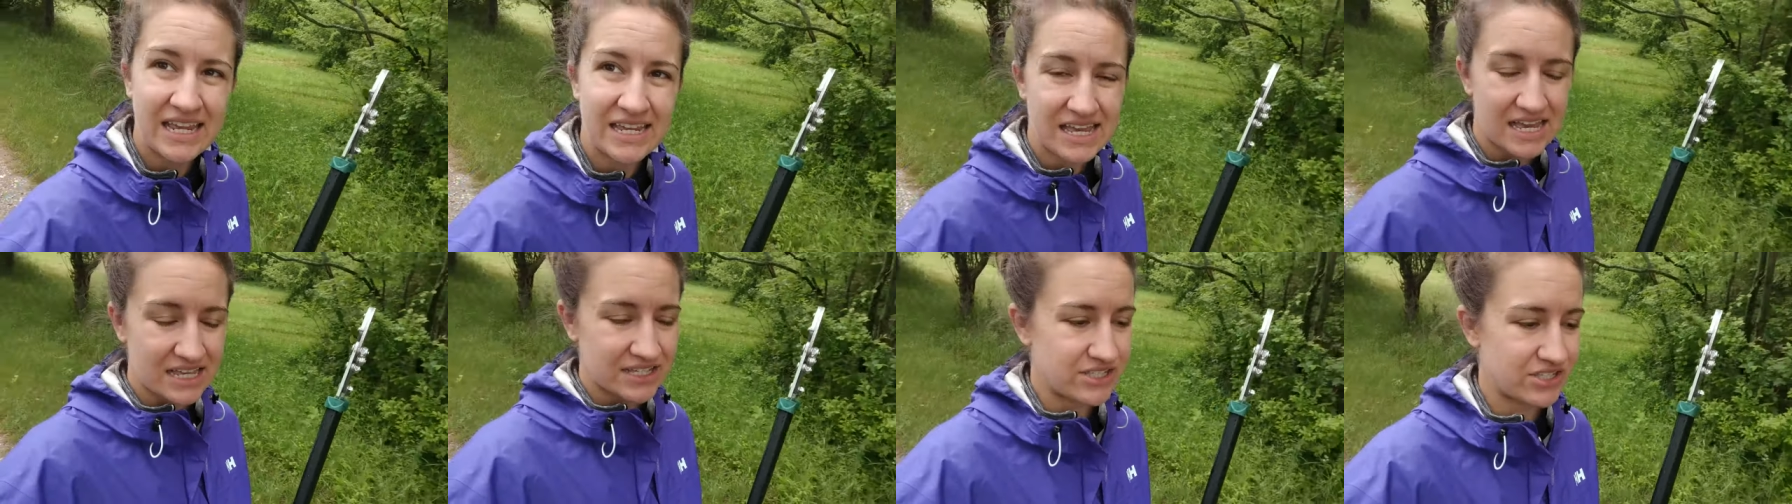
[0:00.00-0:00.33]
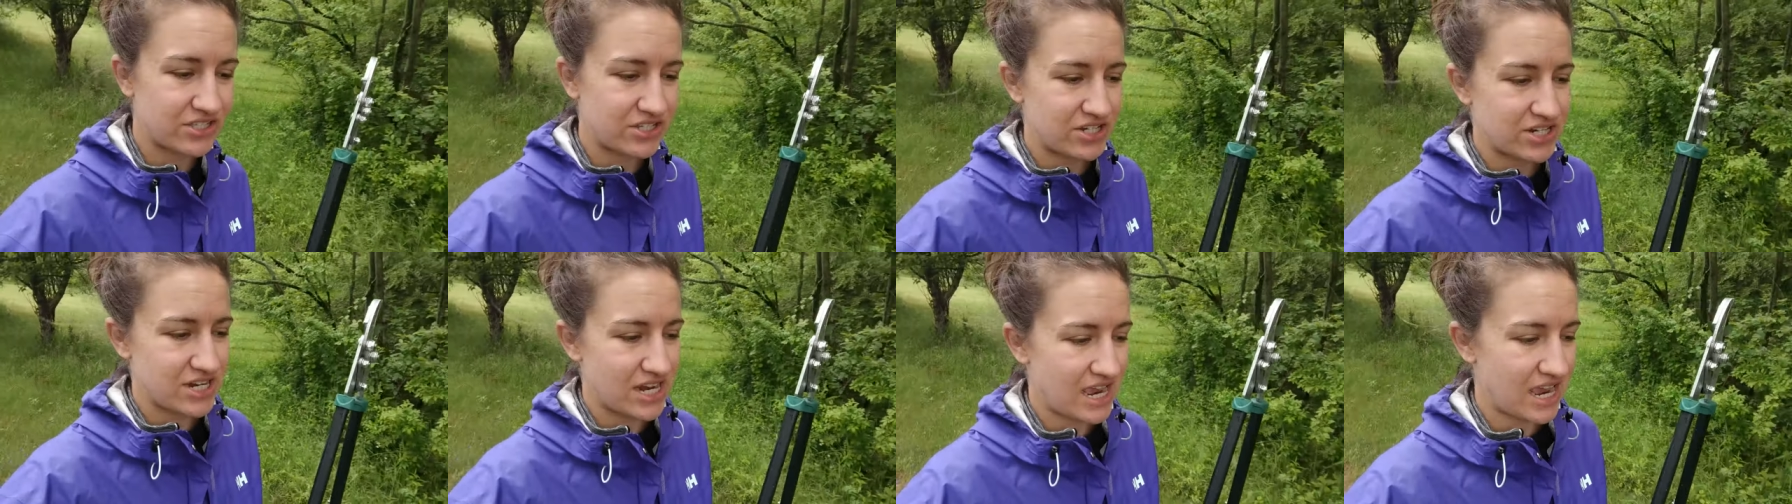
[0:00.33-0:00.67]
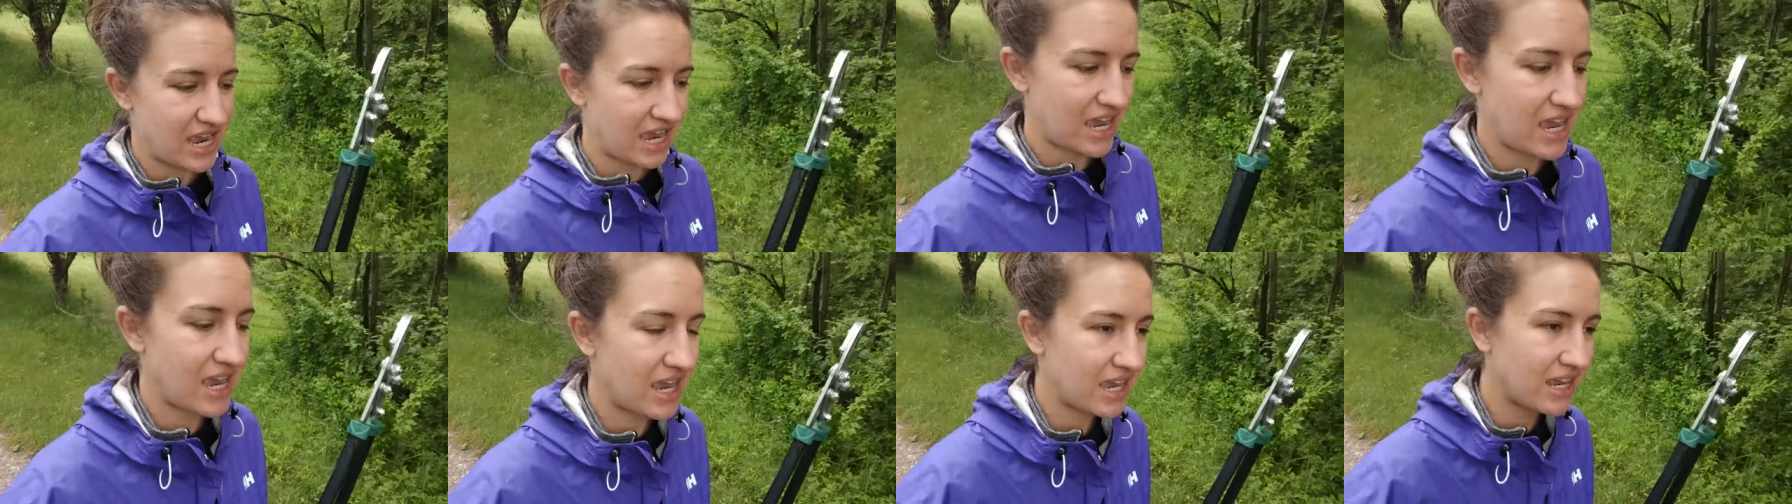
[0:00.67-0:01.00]

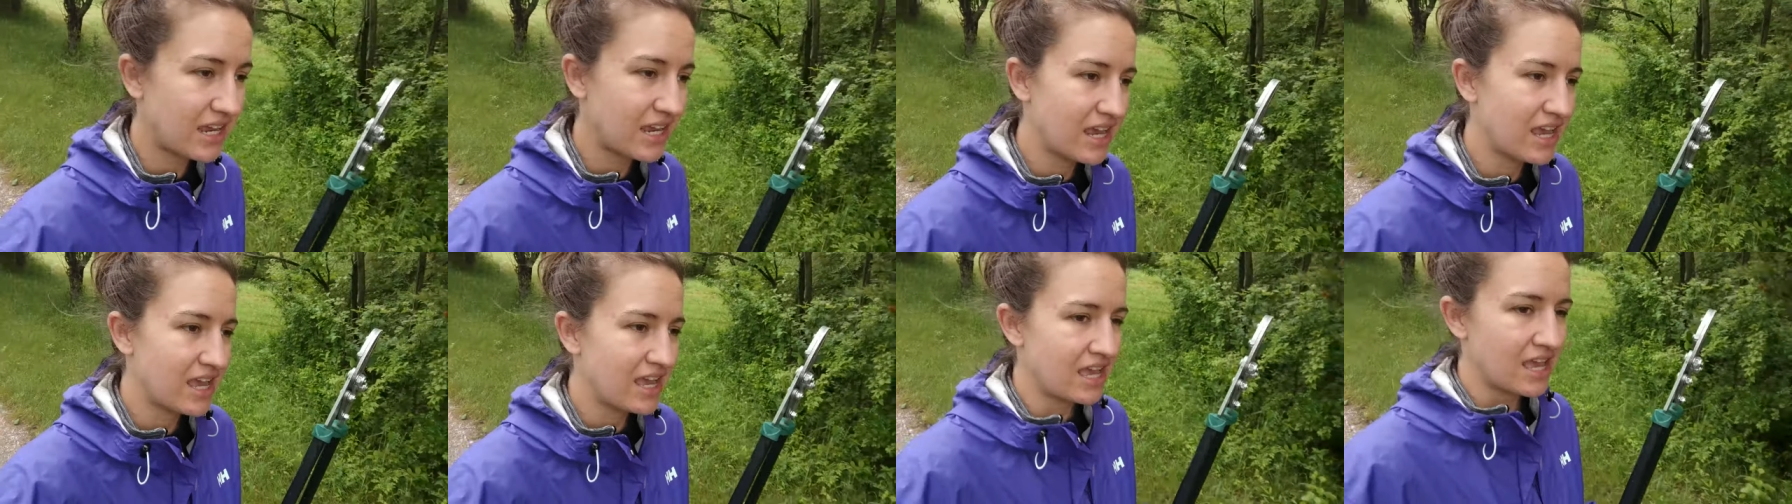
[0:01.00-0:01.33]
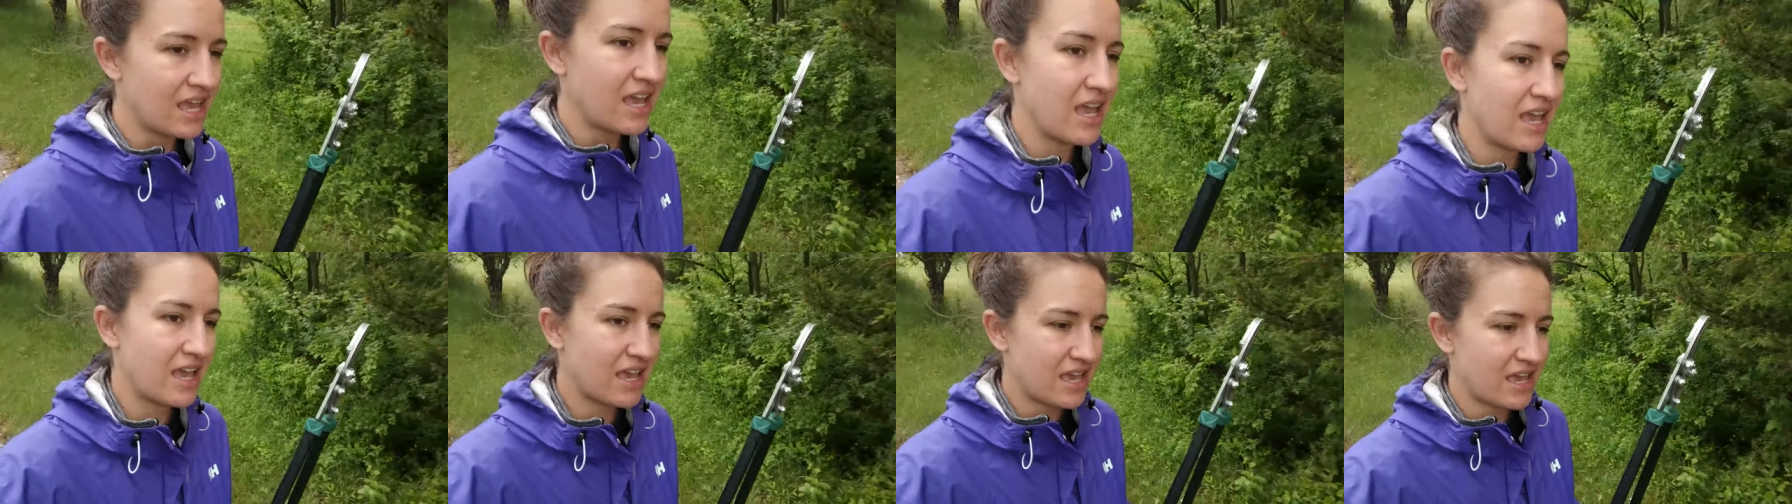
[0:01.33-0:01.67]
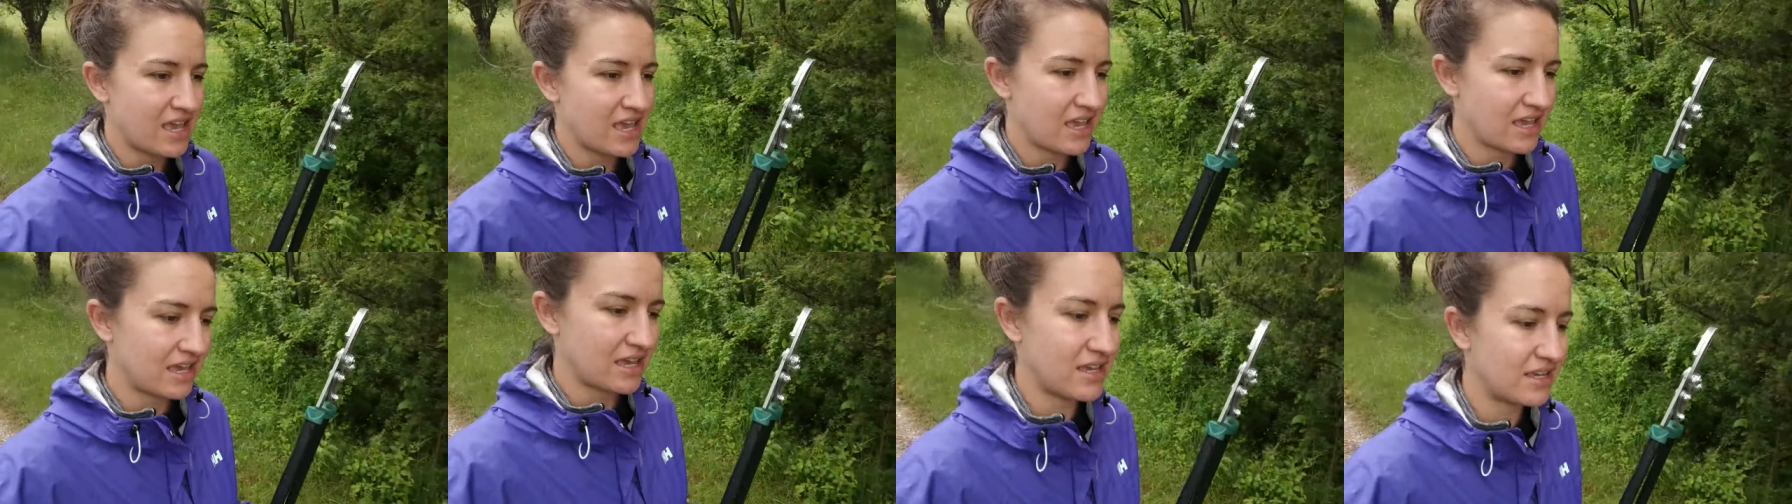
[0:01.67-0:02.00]
yesterday,
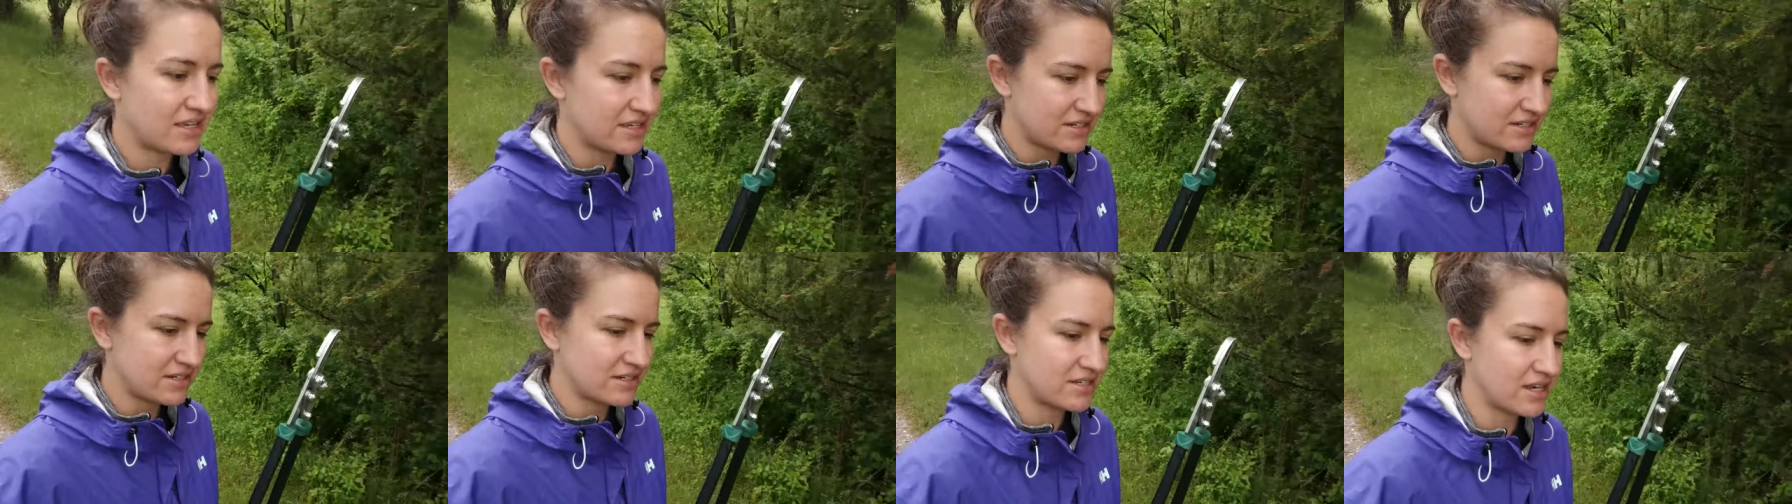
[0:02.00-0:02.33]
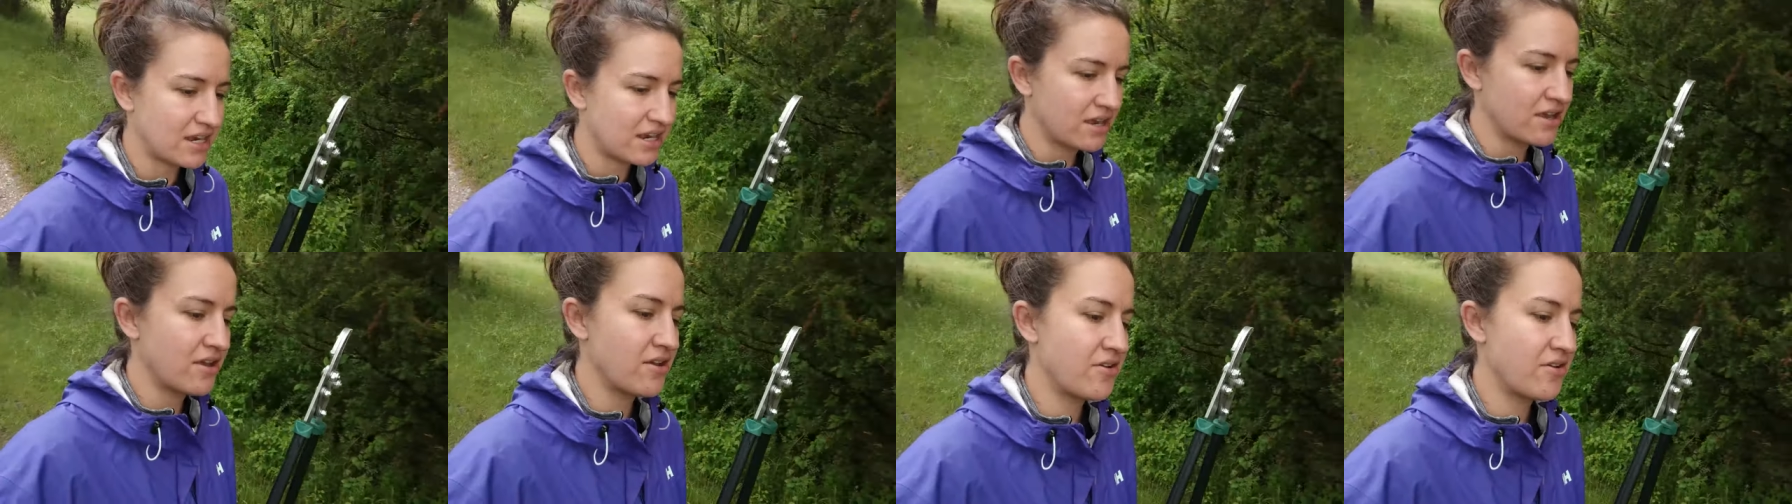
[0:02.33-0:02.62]
and